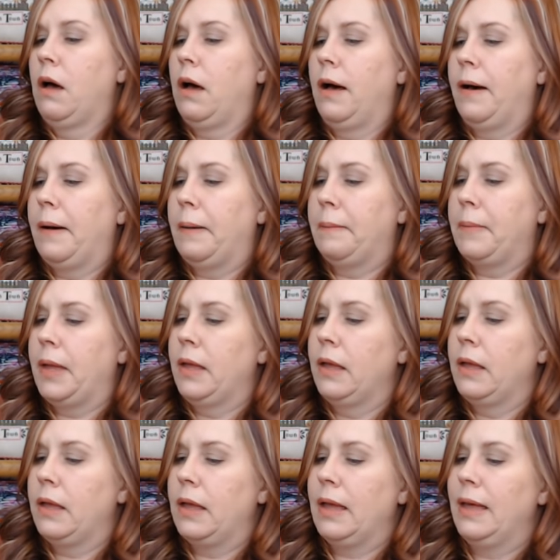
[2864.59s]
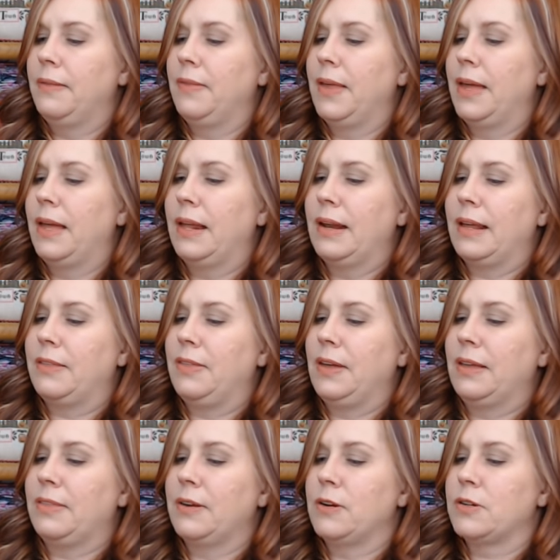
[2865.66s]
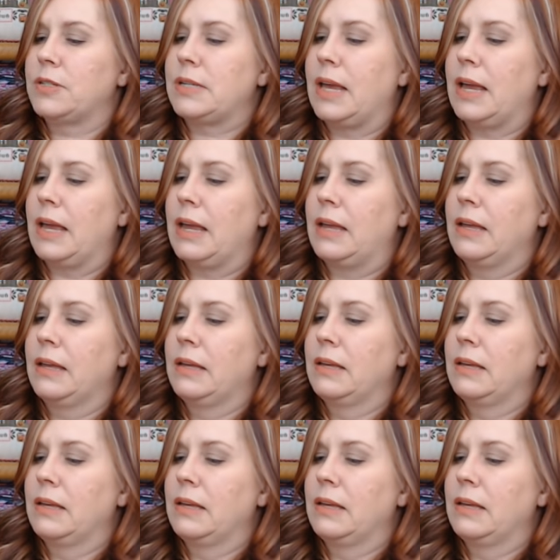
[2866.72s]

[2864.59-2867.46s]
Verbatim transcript: Um, and then I think there's a